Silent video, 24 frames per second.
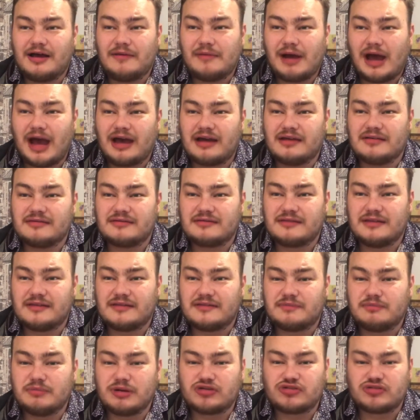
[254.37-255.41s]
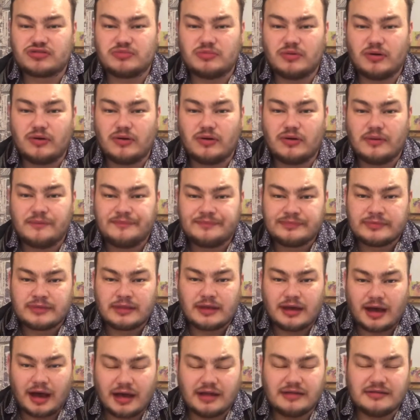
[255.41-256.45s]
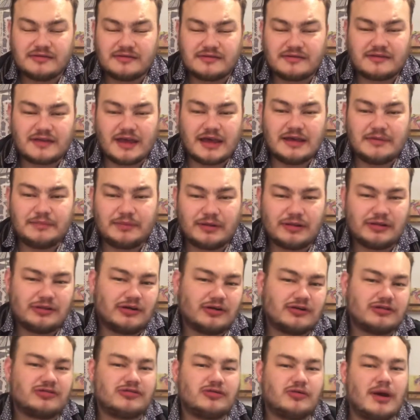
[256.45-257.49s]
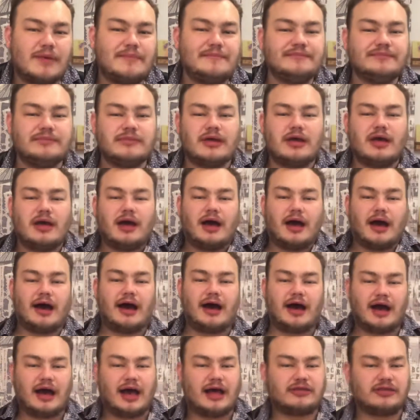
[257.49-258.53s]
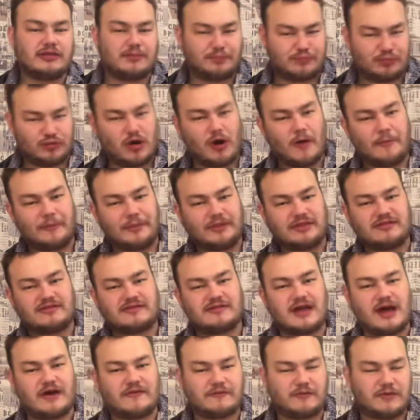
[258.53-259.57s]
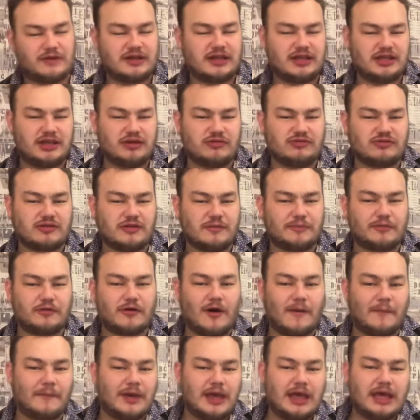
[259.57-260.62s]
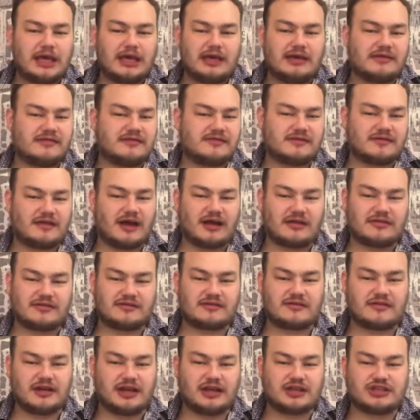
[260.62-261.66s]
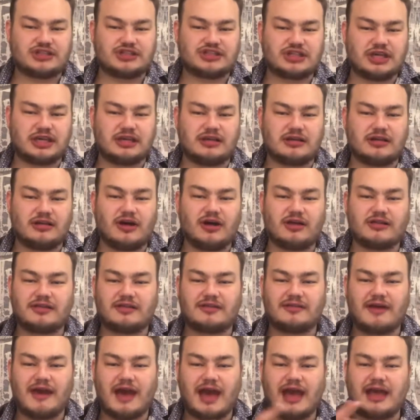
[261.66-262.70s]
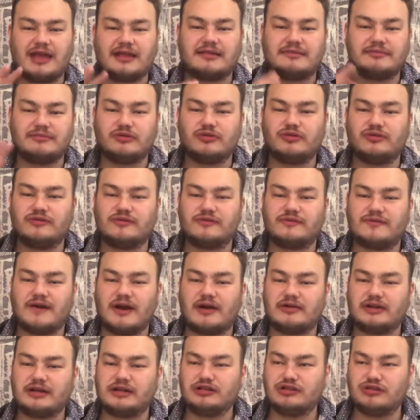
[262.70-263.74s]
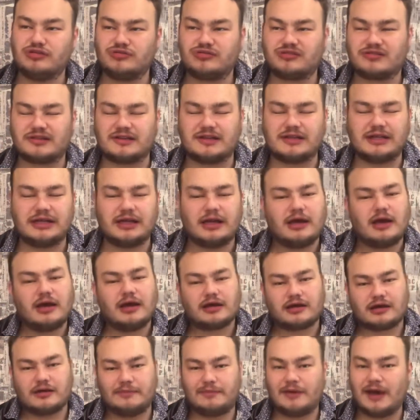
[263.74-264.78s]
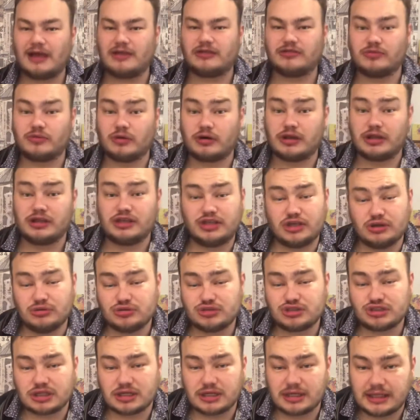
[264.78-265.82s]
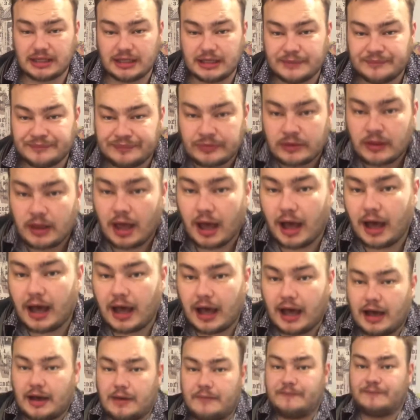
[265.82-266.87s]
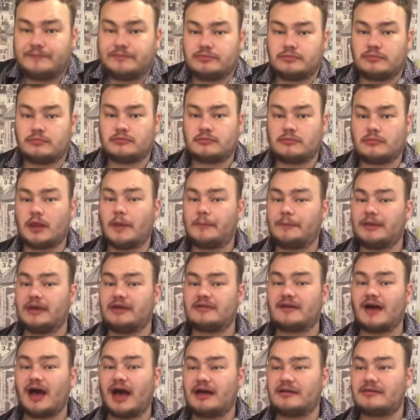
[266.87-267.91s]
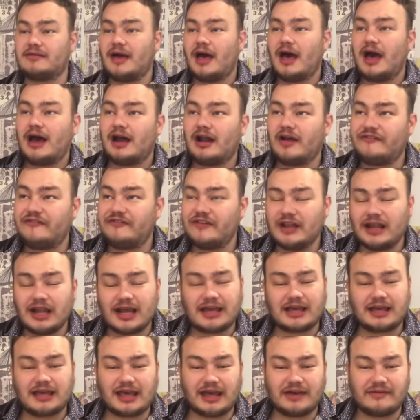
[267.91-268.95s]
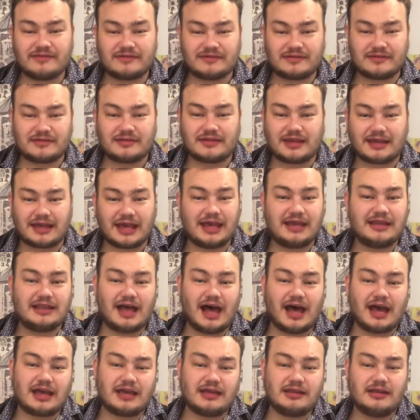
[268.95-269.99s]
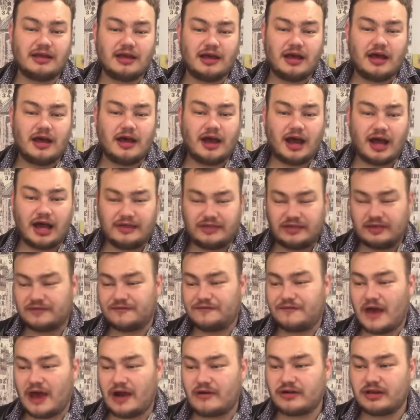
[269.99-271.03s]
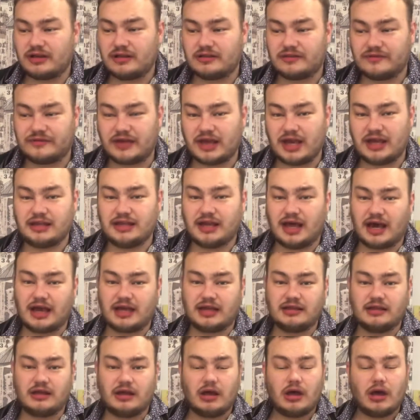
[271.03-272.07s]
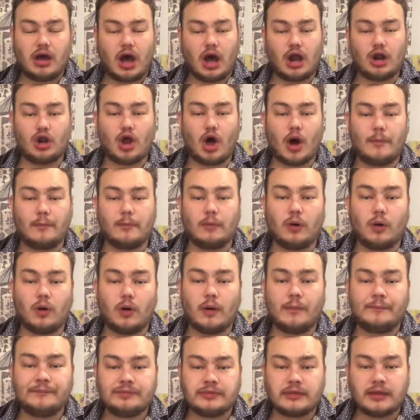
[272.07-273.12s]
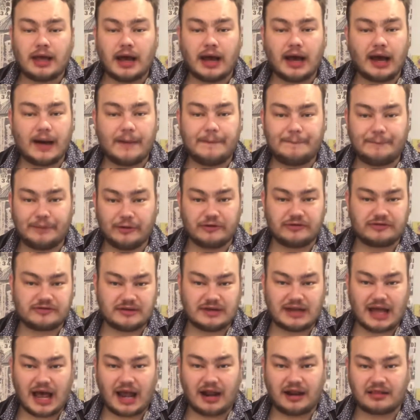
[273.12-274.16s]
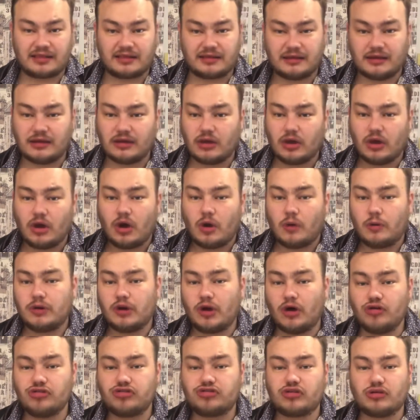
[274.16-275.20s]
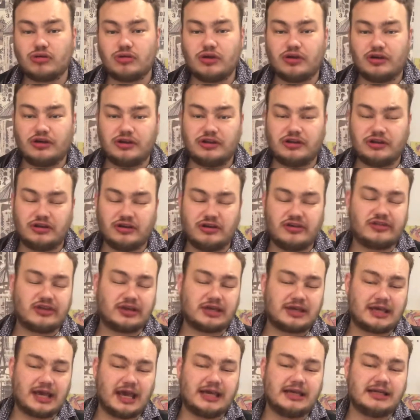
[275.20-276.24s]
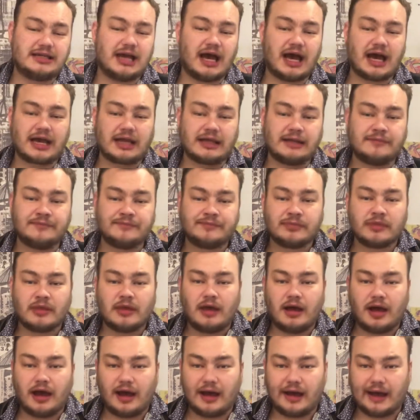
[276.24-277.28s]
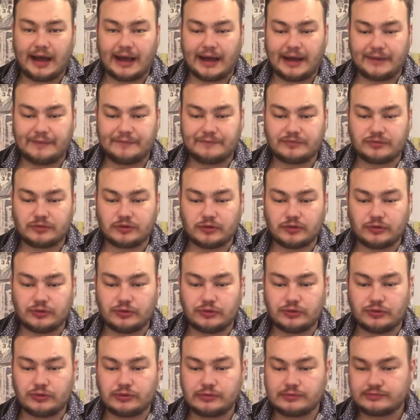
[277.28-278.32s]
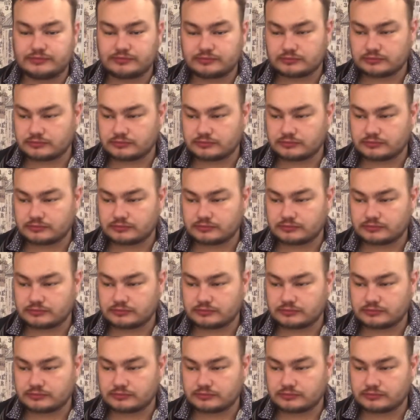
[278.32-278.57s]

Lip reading: has this much more unstable look to him. And the prop itself, when they use the prop, it starts to shake a lot. Its head moves very loosely compared to what it usually appears as. And I feel like it gives the K-9, this variant of K-9, a lot more personality. We also learn here that K-9, who